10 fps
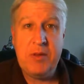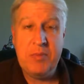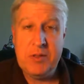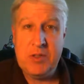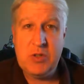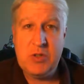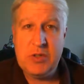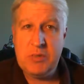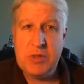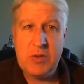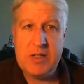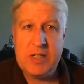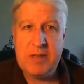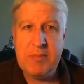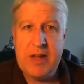when someone tries to
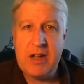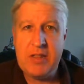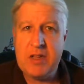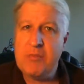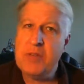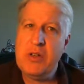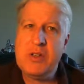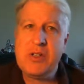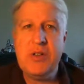get back on the computer it's